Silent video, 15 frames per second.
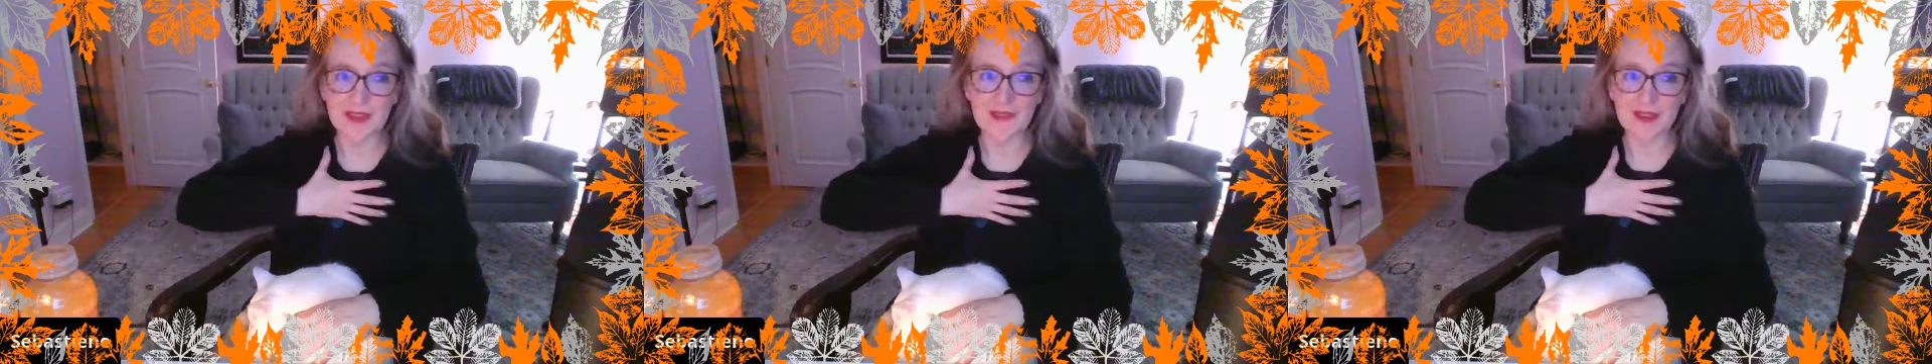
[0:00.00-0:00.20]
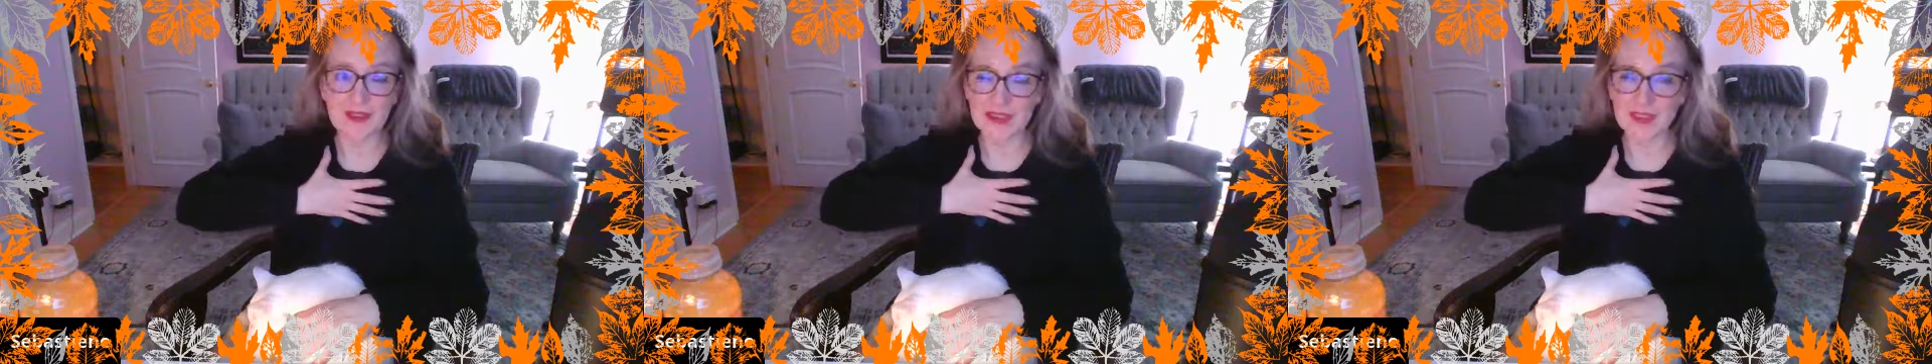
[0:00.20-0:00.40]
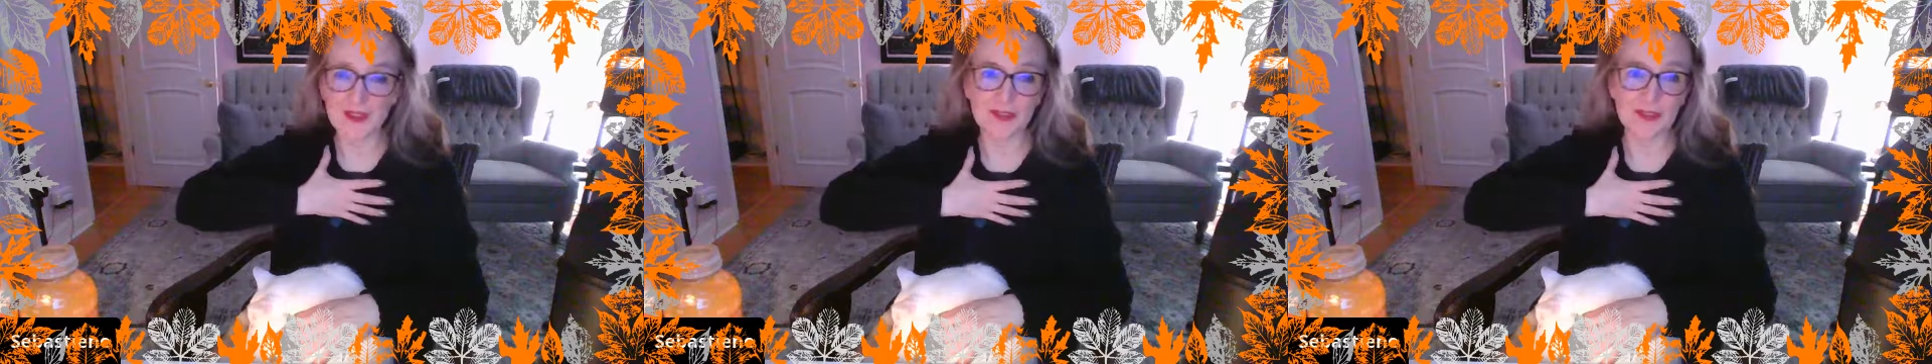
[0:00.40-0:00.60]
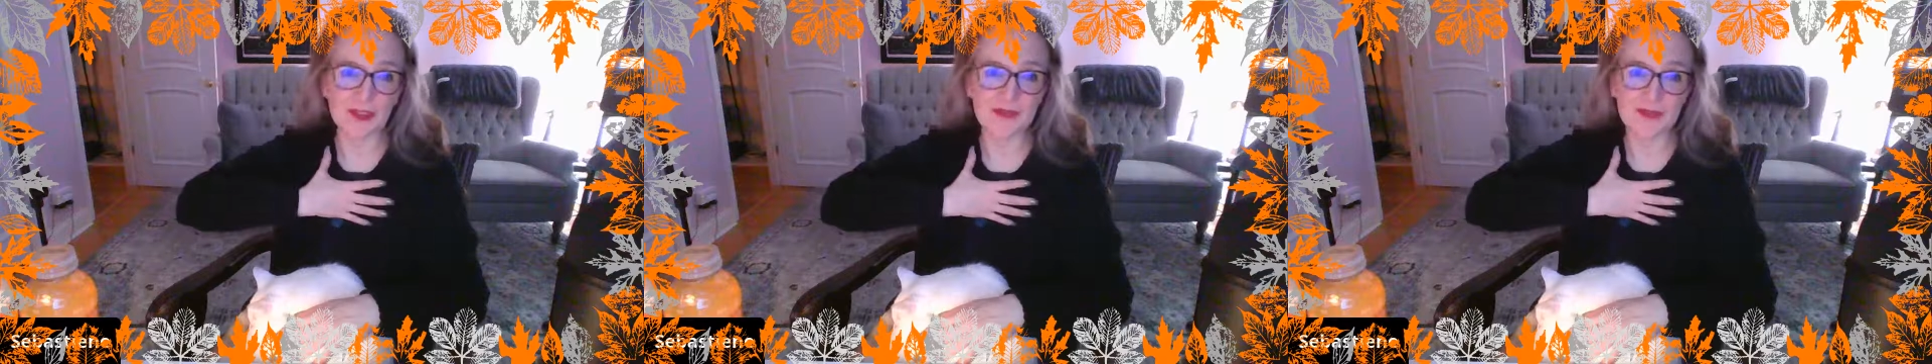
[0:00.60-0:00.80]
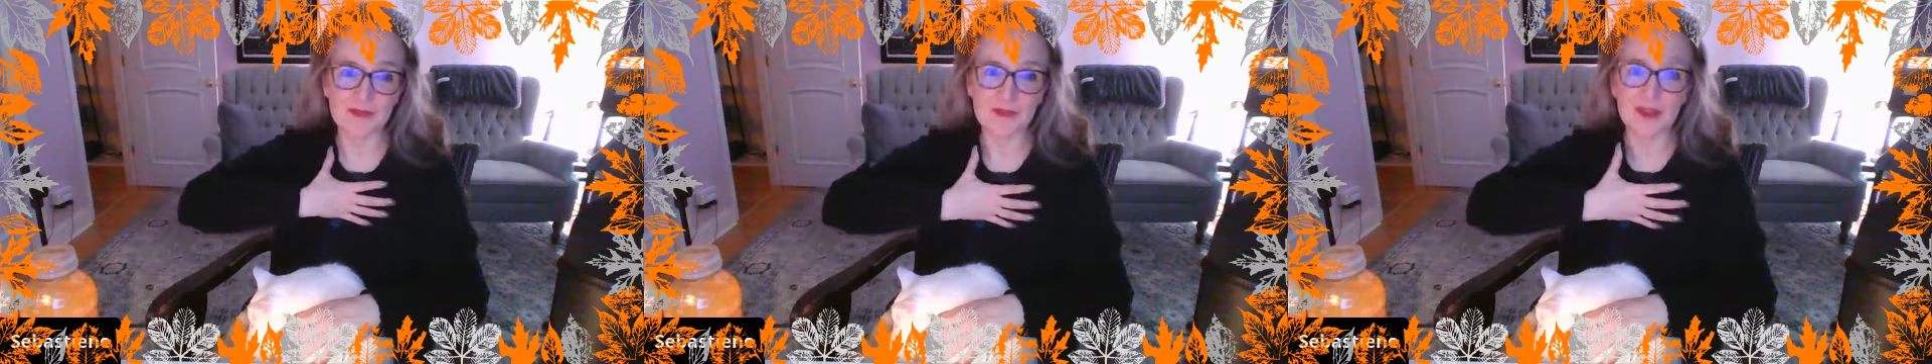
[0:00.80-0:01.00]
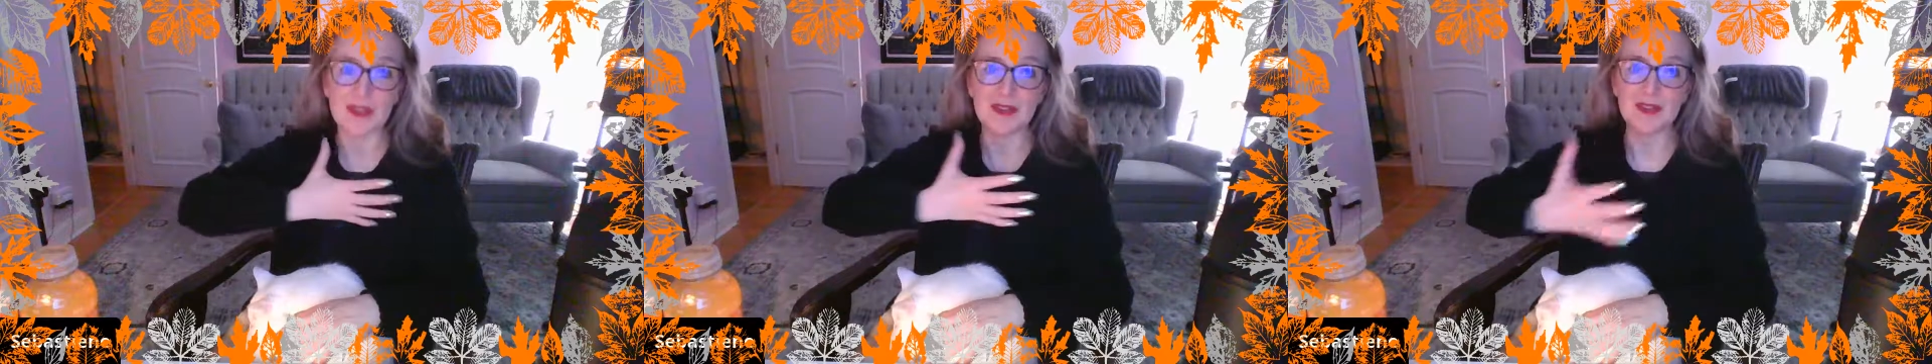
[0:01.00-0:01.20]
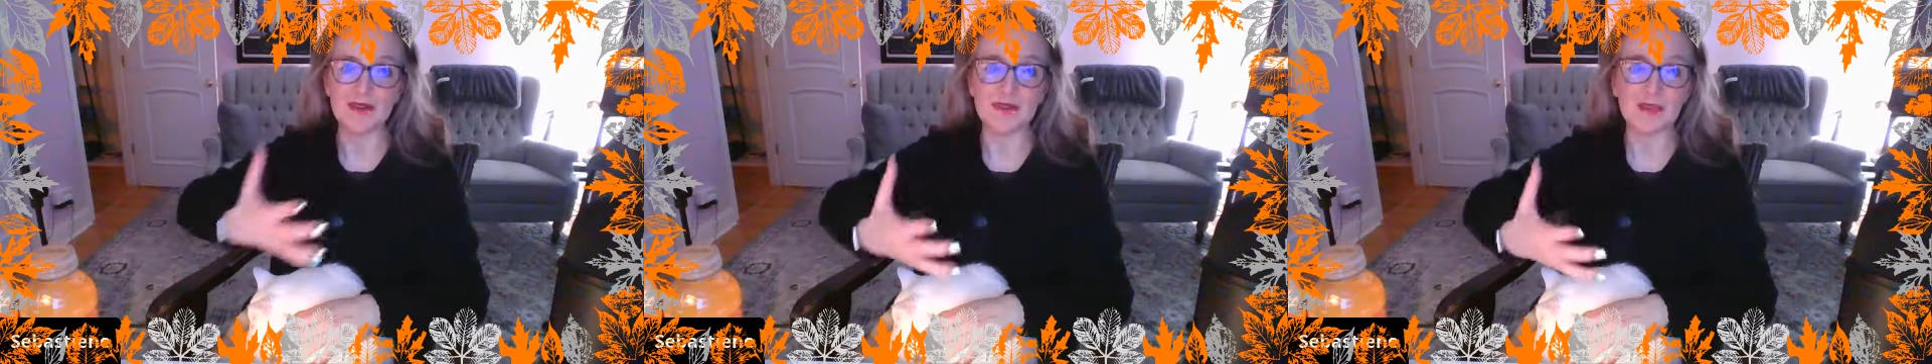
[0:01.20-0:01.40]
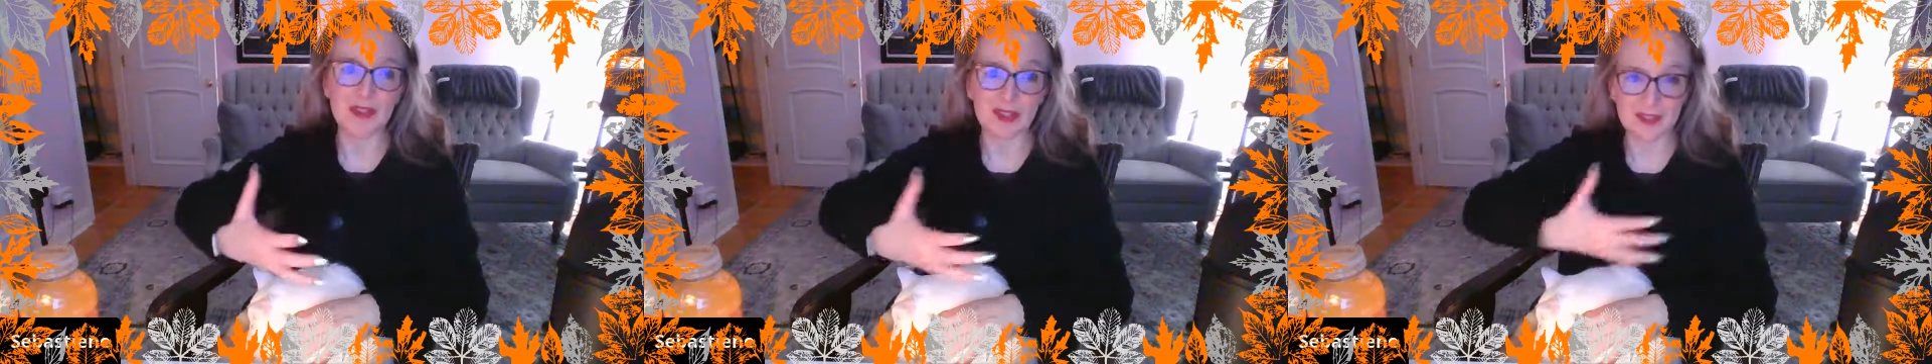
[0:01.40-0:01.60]
everything in your life just by
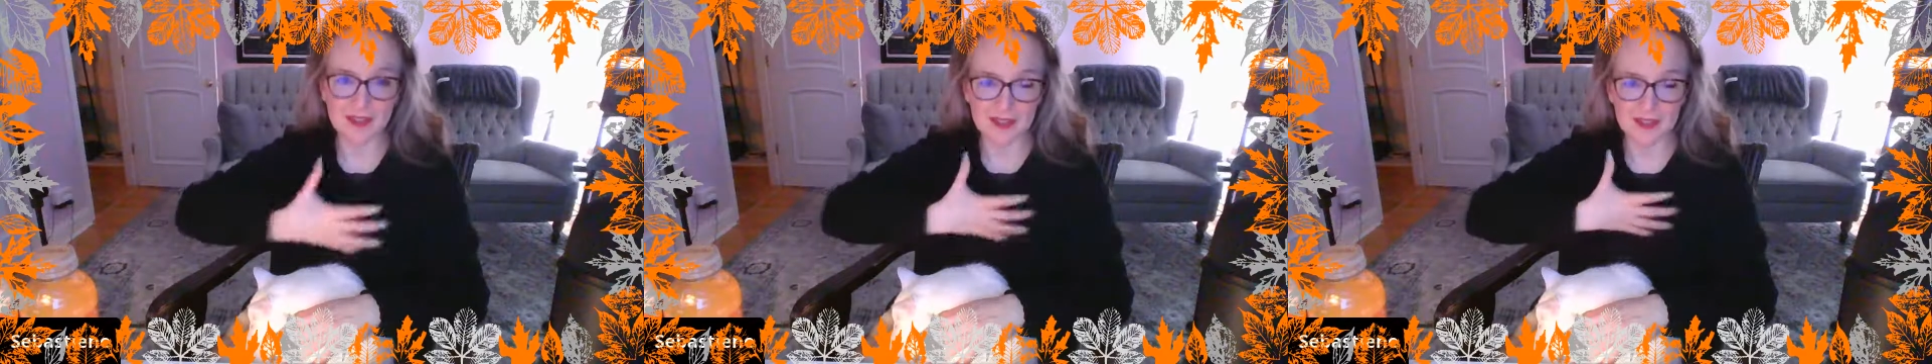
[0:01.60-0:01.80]
e